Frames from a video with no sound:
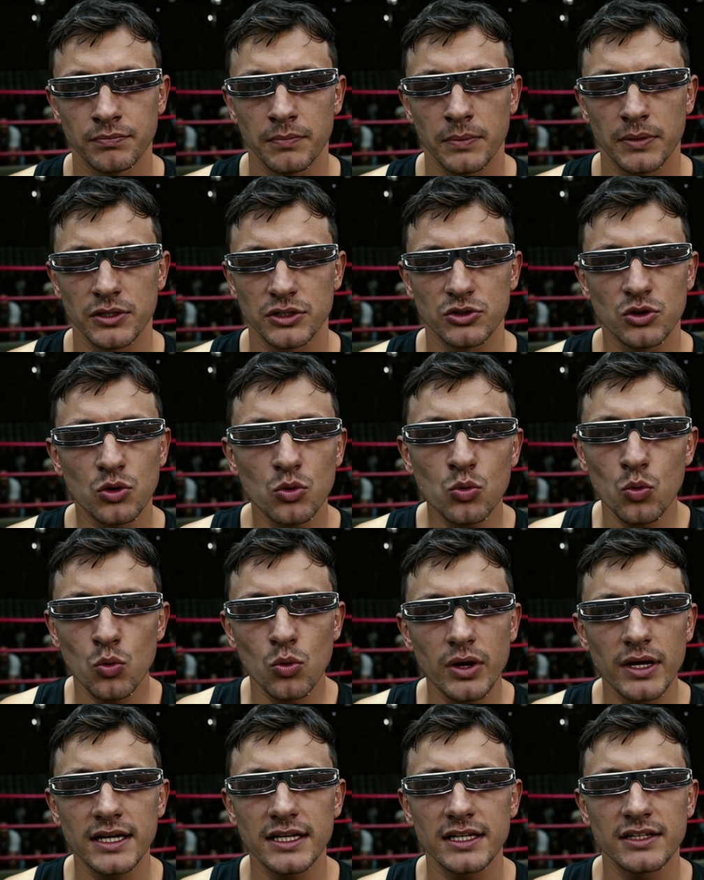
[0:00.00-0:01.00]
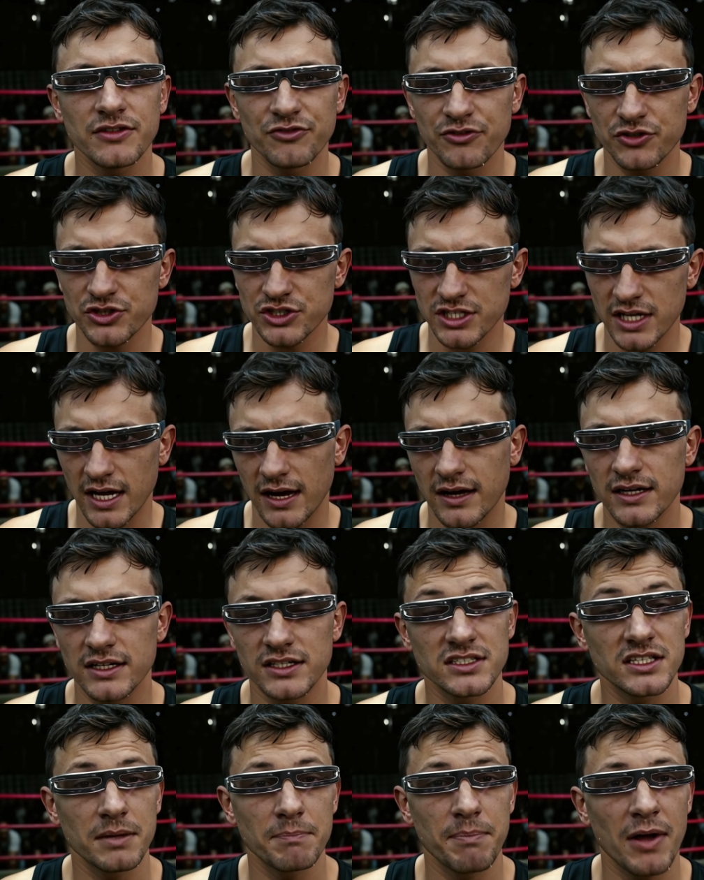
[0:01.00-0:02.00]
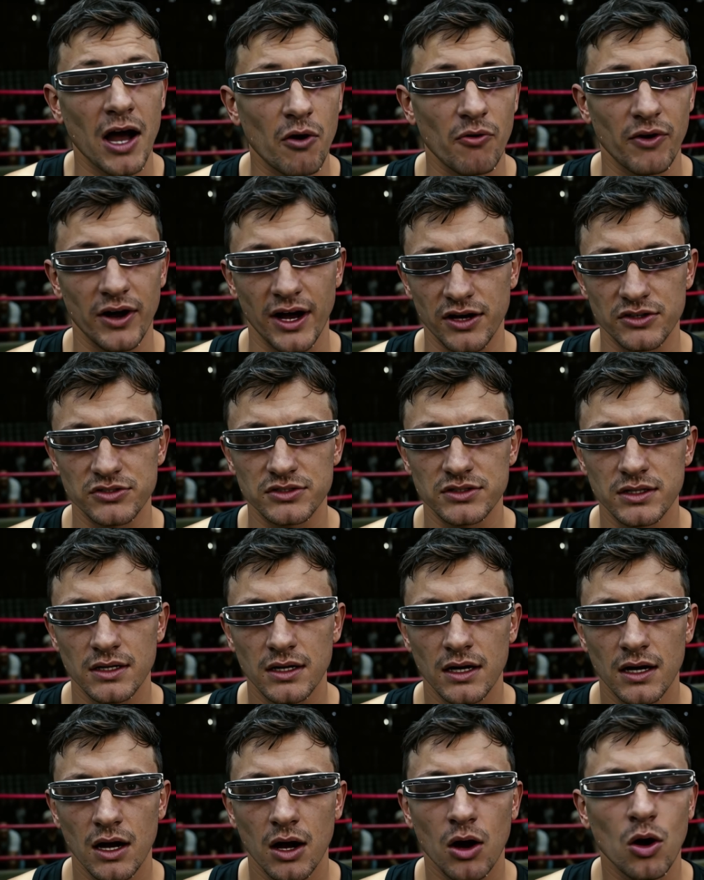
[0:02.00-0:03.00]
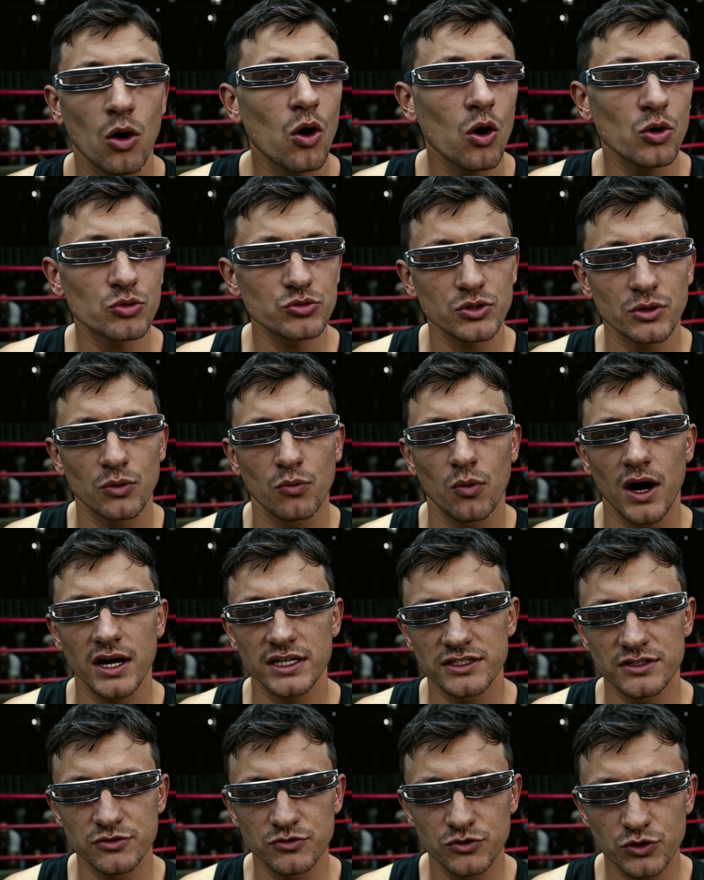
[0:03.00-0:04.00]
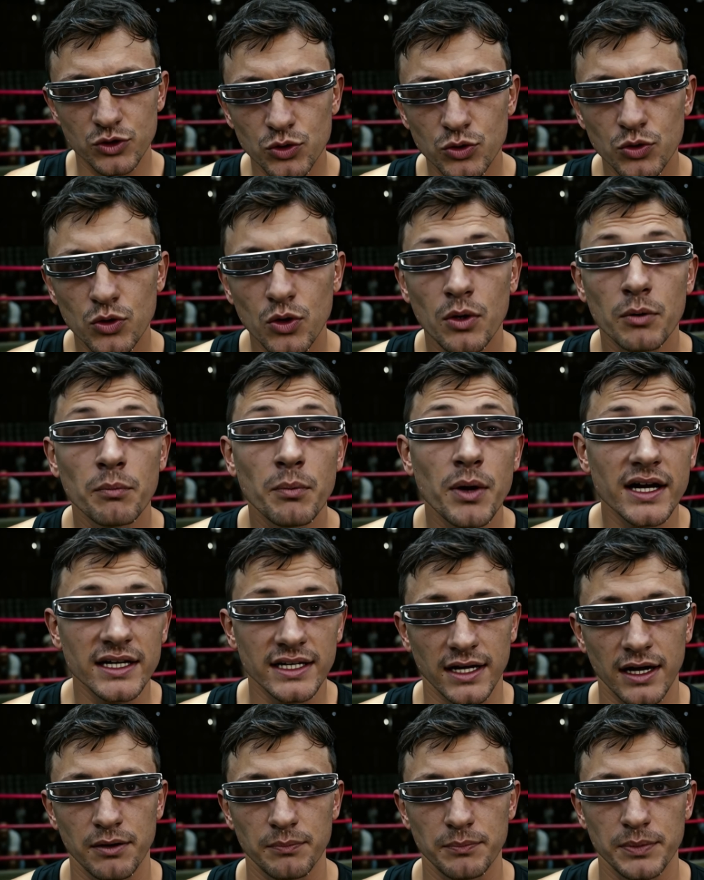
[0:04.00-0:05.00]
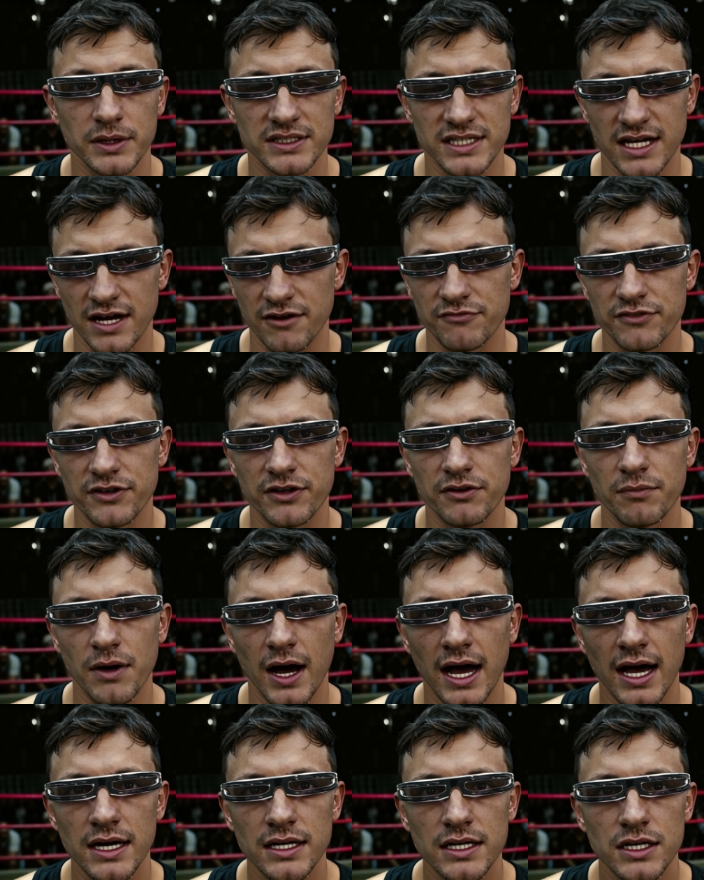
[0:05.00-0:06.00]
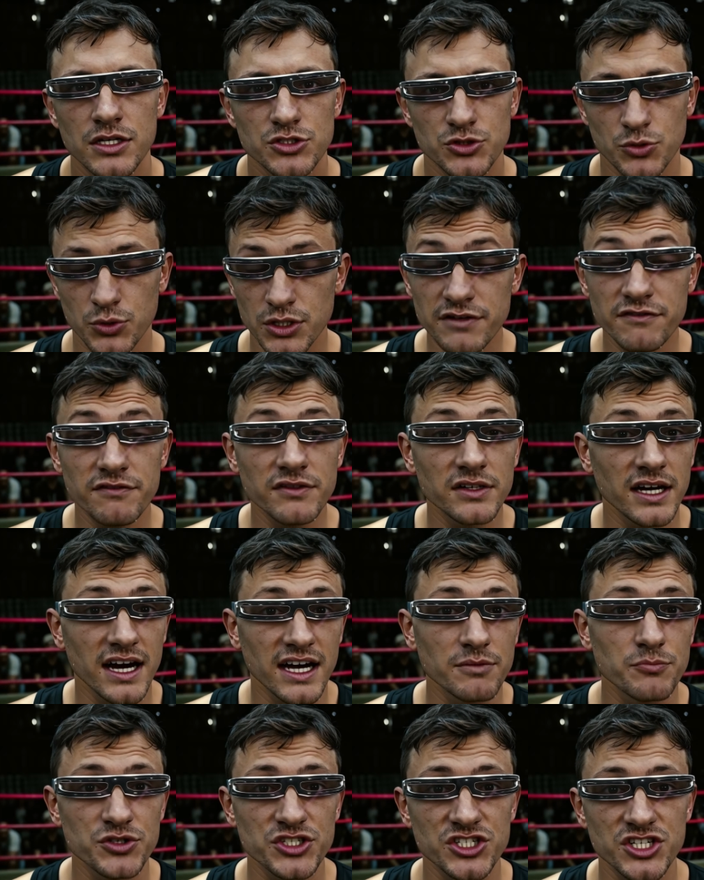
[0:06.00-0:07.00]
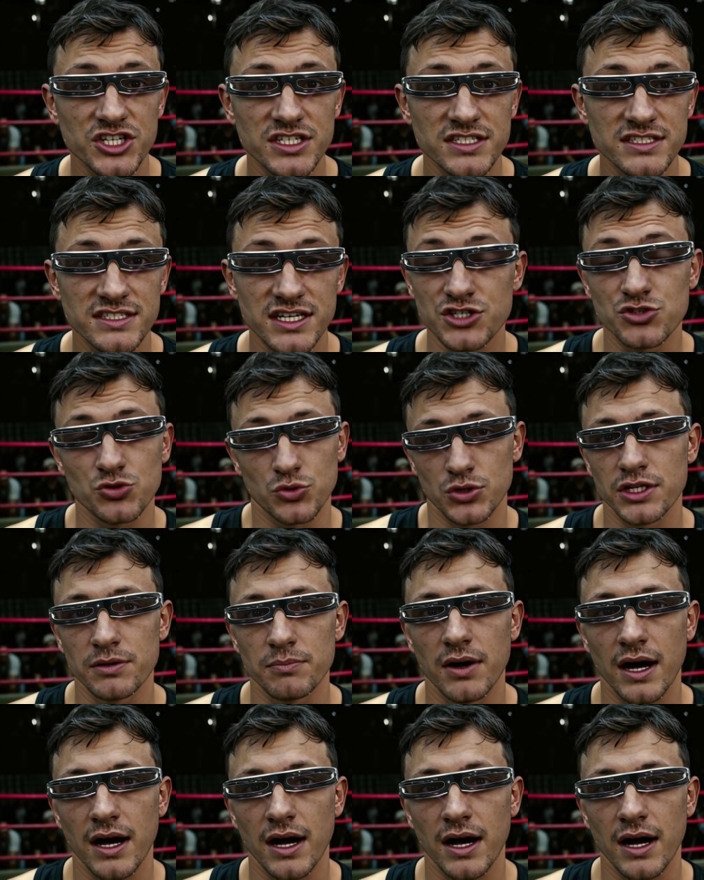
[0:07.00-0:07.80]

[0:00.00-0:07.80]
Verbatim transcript: But don't worry if your setup isn't a powerhouse. I'll also walk you through Running Hub with Comfy UI, so even lighter machines can join the